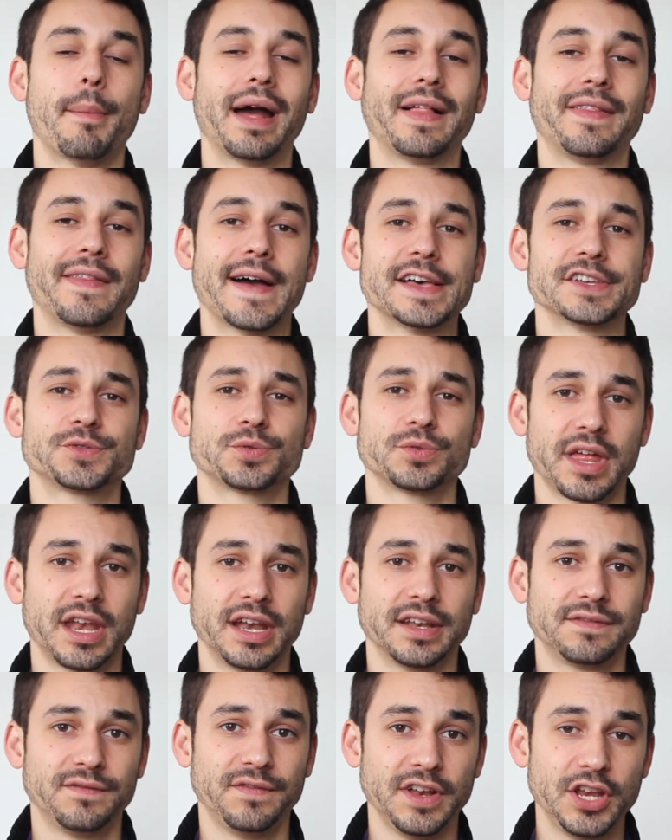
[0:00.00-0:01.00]
out my last
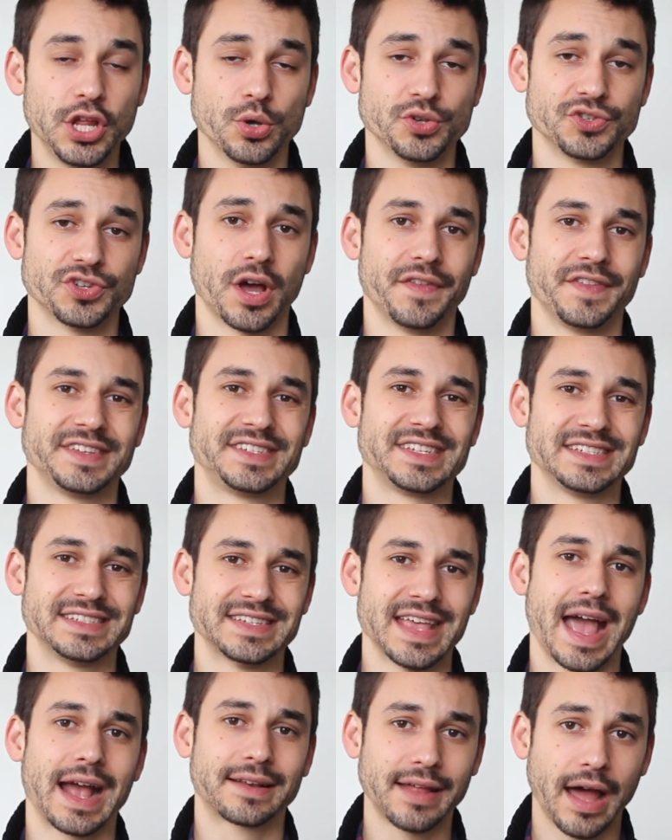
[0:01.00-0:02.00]
related videos on this
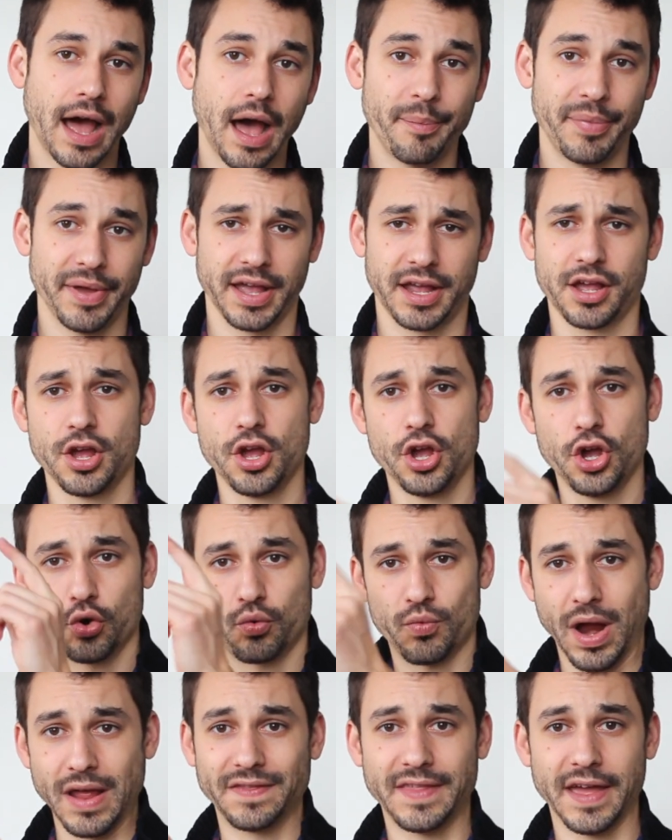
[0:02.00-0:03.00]
exact topic
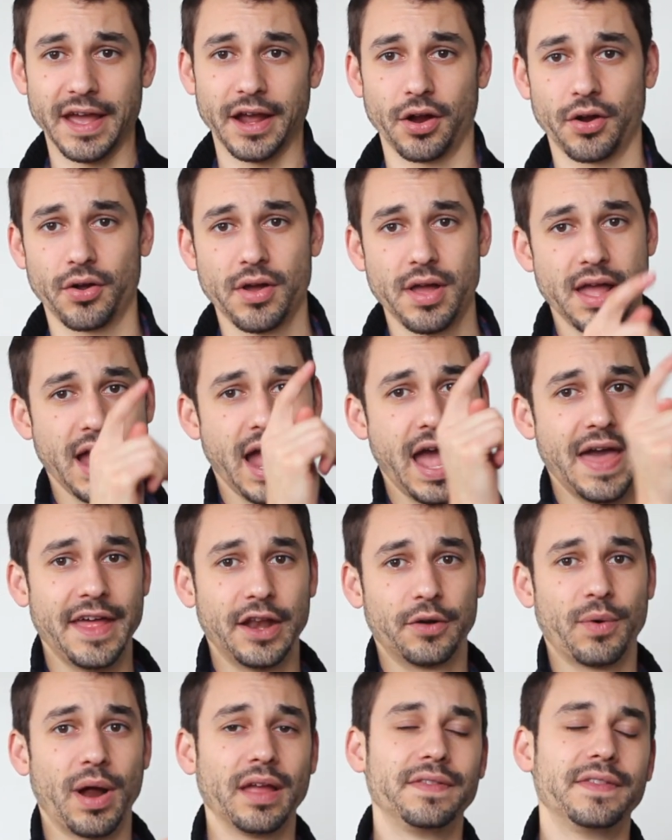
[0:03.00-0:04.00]
right there and
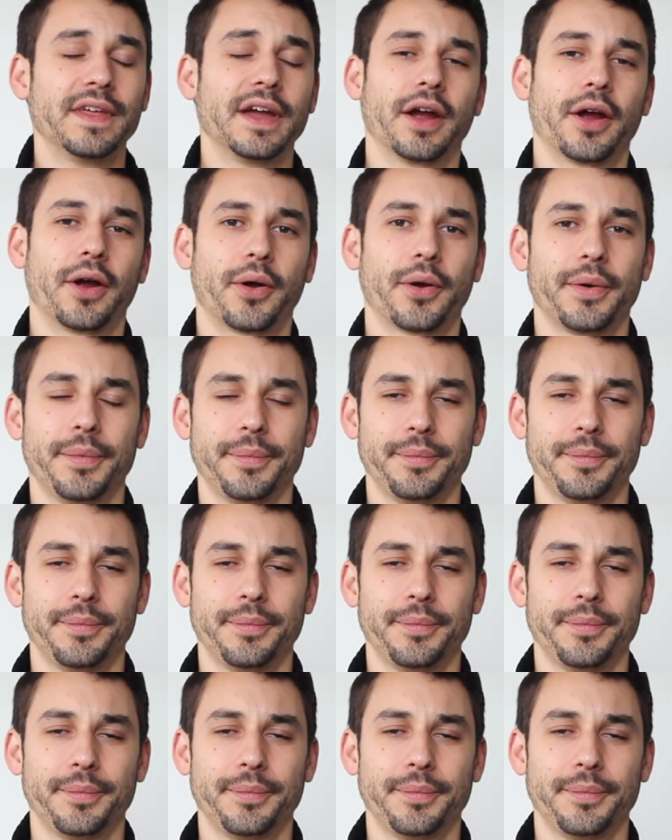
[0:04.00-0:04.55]
then right there.